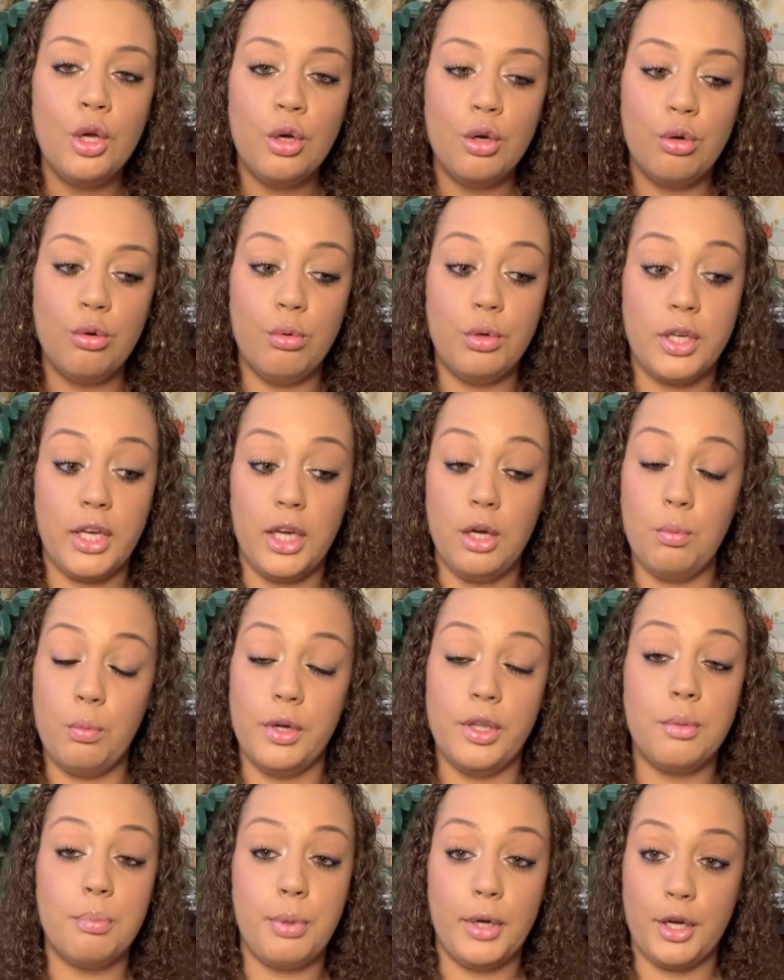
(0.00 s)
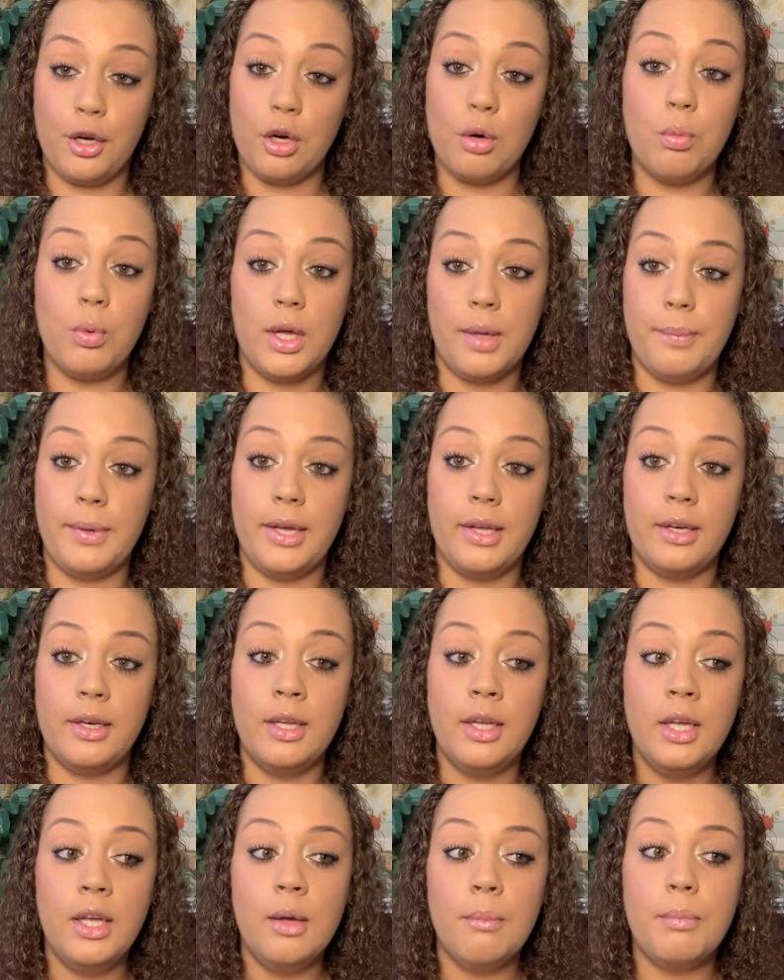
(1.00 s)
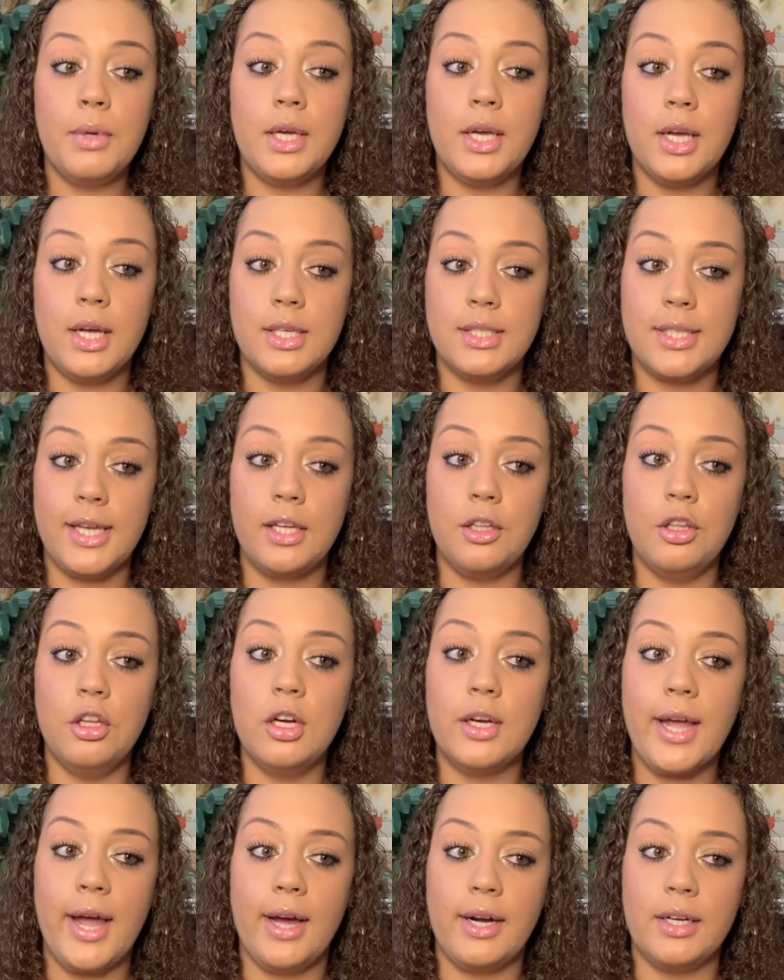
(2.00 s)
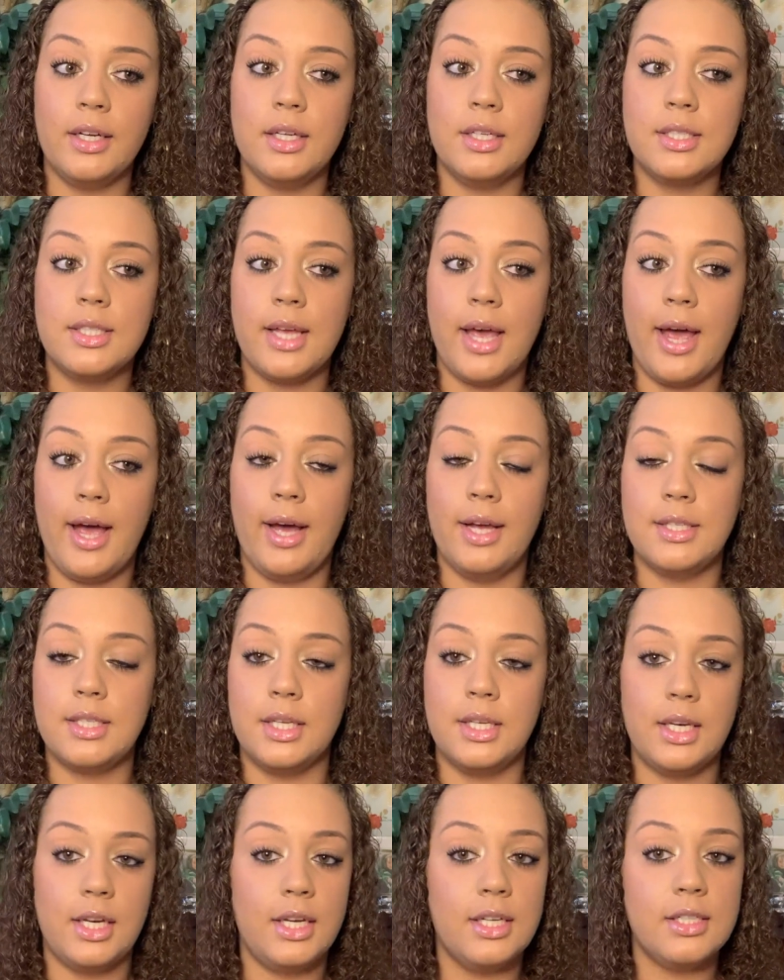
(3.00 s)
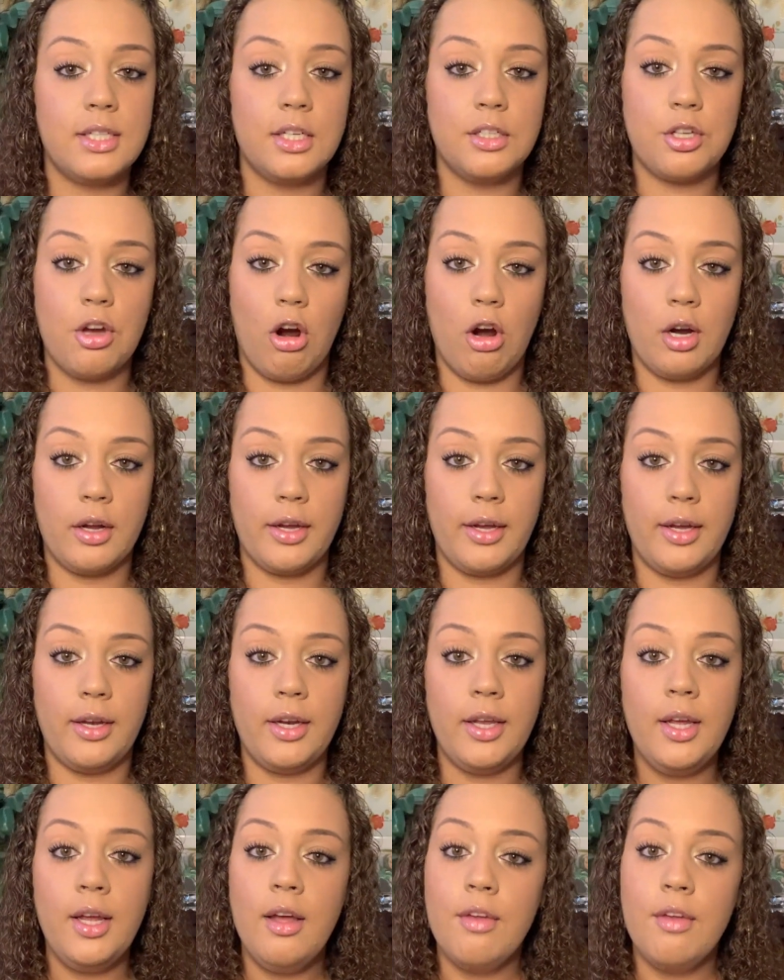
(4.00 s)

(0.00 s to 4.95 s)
who get with bigger women because they look at us as an easy target.